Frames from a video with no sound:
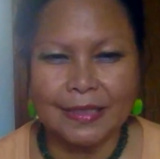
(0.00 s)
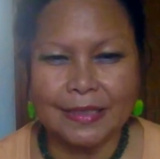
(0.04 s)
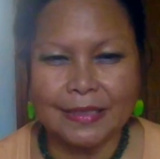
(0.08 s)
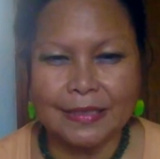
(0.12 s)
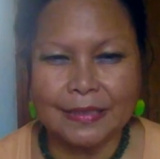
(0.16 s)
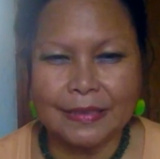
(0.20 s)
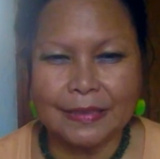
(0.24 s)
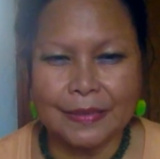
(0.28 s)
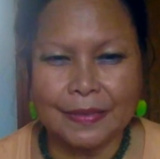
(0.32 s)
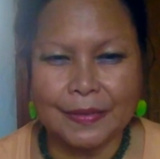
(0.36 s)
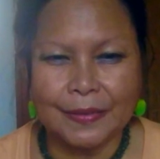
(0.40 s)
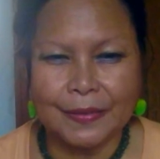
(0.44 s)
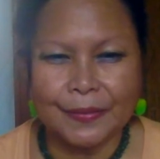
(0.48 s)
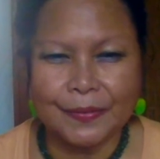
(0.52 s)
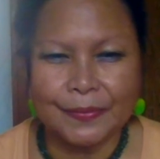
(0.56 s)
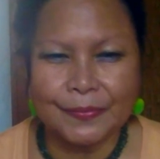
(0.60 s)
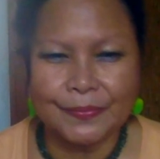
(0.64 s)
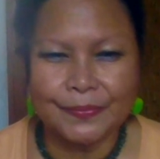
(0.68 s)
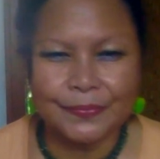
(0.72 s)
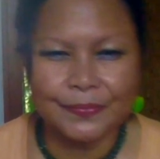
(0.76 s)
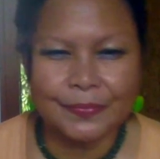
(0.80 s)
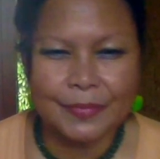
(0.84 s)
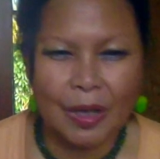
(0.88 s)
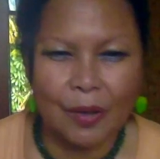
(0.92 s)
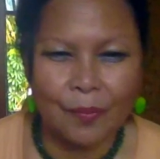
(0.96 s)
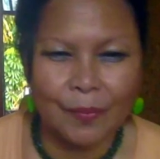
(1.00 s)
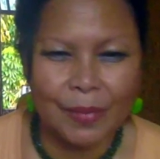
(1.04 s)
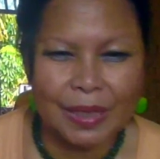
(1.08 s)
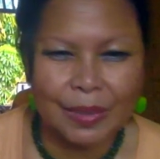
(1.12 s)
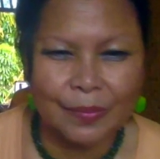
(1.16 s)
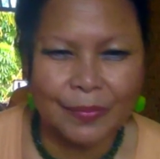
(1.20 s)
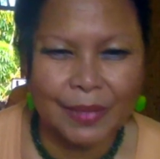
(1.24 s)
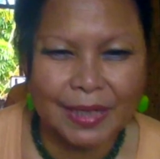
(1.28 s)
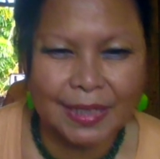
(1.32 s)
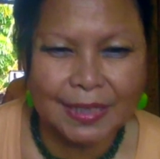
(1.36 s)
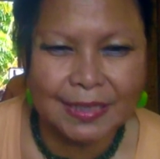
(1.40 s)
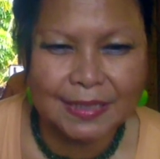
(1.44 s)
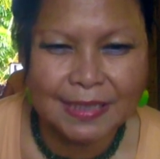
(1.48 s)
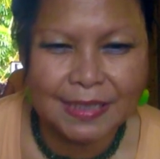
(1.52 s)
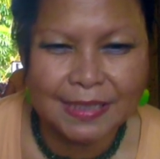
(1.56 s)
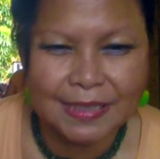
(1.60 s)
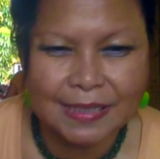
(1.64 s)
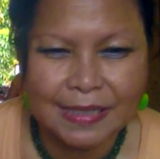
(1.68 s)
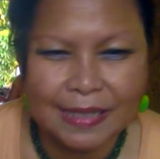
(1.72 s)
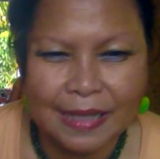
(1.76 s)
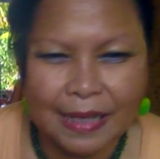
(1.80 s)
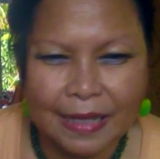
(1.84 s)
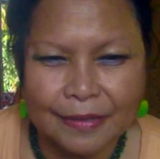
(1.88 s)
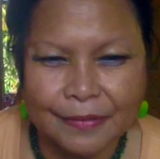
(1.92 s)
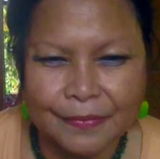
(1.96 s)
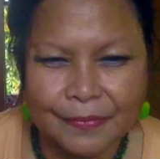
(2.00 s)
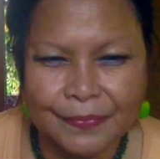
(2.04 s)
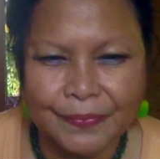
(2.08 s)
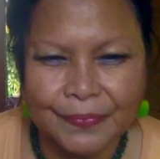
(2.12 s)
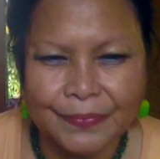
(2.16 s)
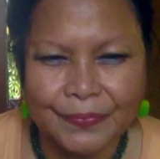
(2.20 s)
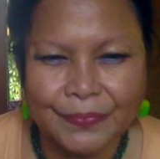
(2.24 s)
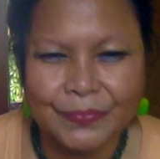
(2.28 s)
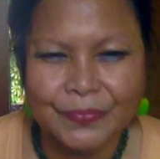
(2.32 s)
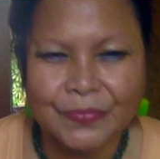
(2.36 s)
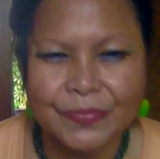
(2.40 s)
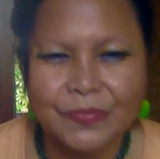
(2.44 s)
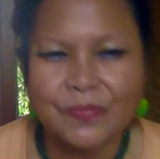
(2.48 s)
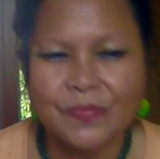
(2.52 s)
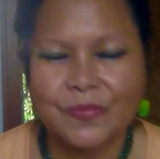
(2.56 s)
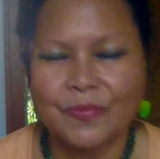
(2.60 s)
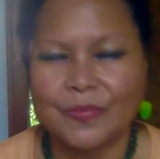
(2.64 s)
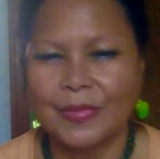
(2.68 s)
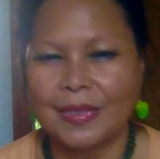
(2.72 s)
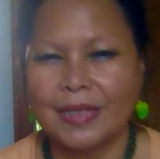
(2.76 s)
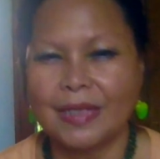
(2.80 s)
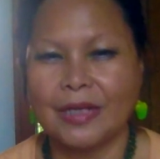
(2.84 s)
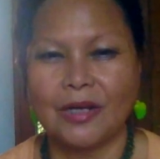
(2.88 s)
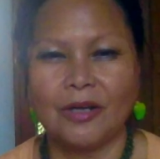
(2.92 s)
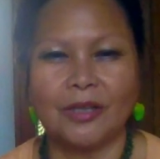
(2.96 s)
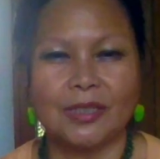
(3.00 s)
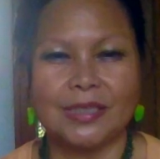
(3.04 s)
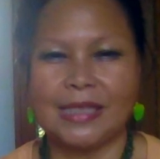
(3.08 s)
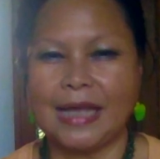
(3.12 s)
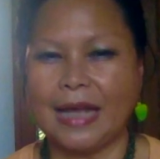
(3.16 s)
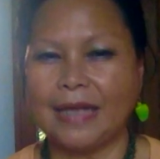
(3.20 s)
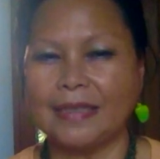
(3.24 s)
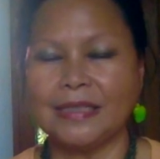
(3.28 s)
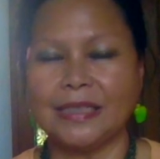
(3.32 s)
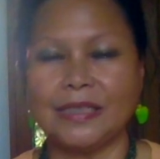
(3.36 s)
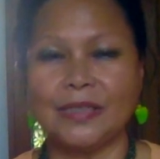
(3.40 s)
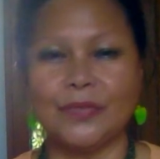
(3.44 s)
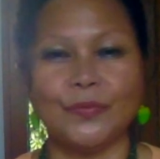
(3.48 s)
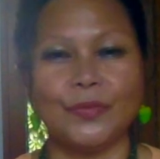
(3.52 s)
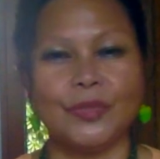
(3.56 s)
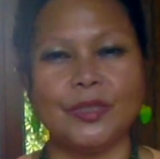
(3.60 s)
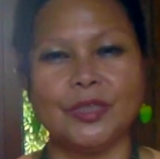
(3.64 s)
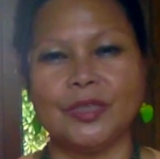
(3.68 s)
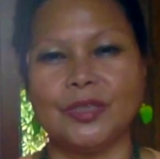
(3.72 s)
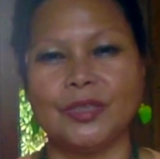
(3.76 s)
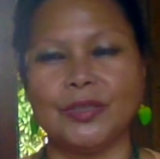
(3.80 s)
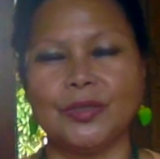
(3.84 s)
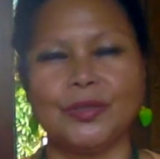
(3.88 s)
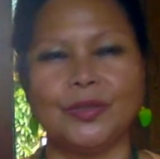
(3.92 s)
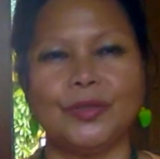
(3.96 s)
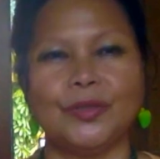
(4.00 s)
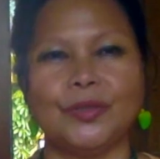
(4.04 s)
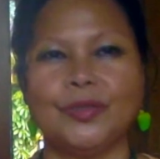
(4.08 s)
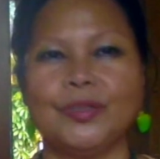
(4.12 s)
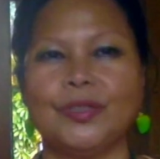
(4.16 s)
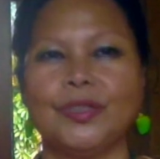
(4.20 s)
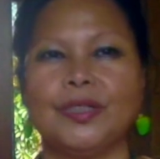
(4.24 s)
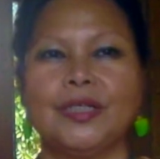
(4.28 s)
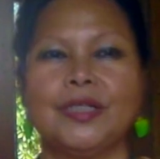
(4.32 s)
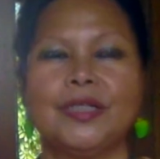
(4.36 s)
how many minutes is that? Because I just wanted to